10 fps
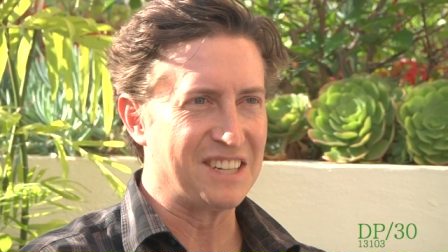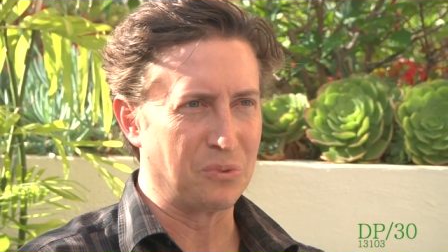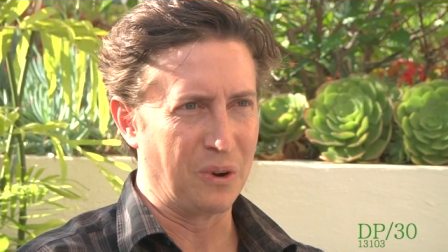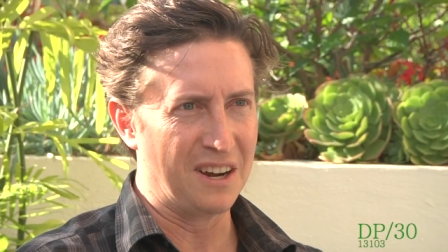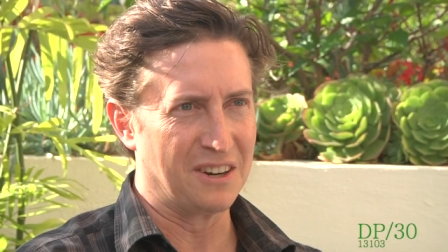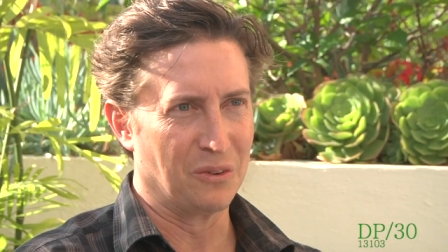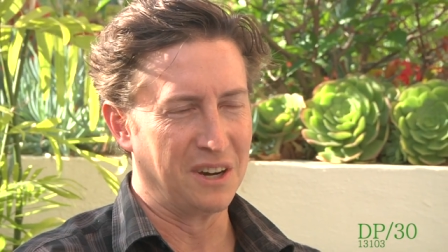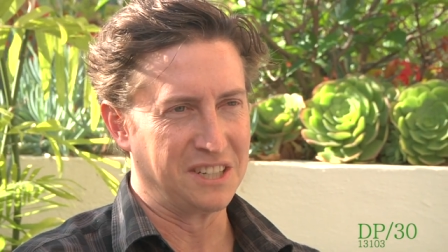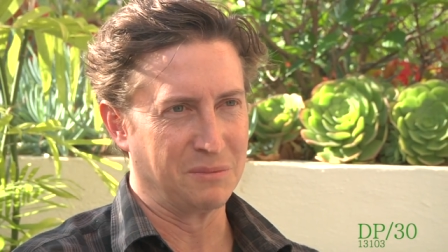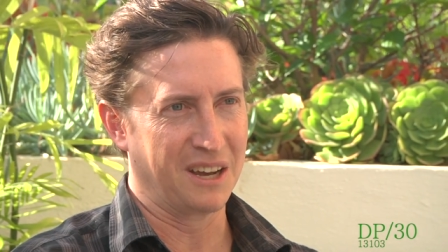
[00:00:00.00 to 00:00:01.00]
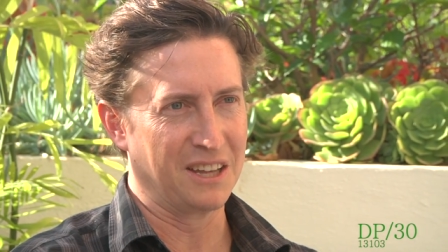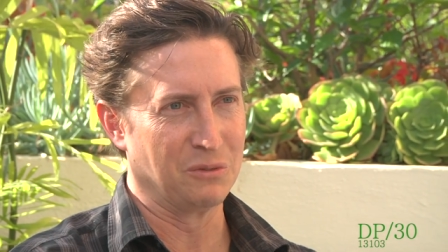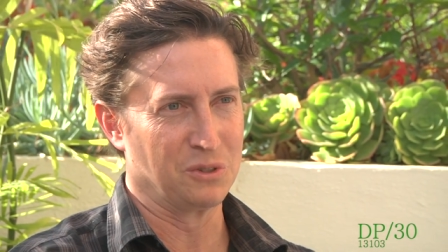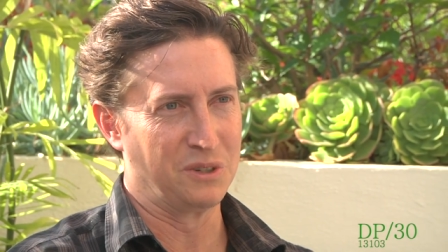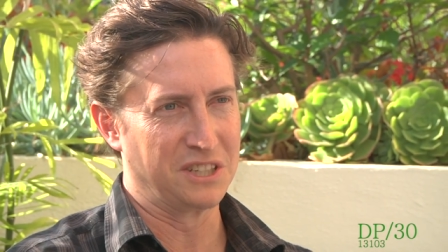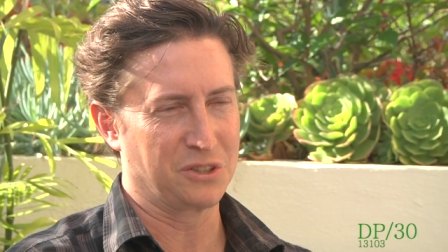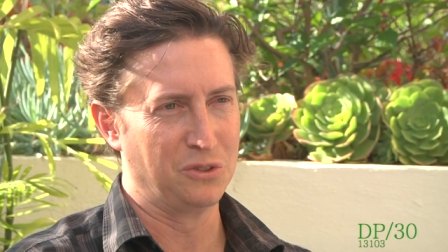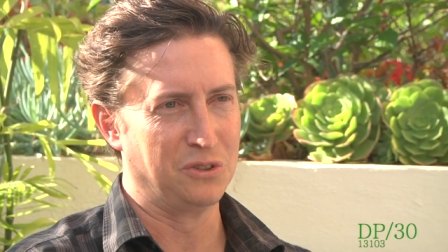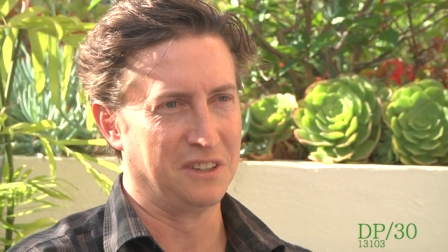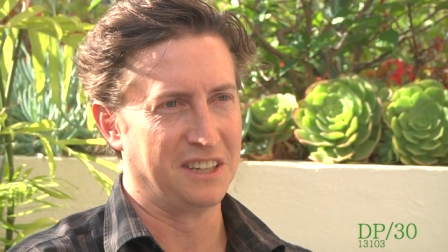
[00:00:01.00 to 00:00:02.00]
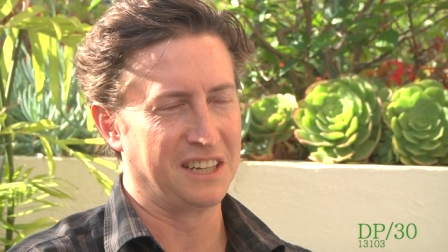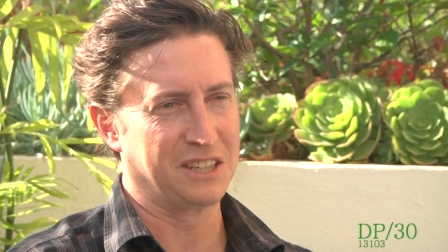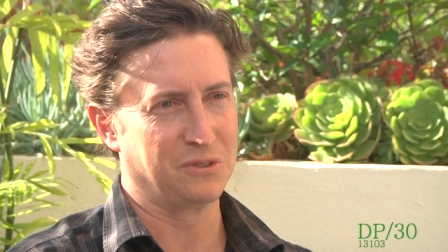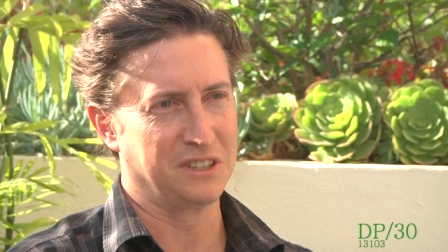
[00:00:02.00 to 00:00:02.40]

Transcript: it's weird to watch some guy that was once cool and then he gets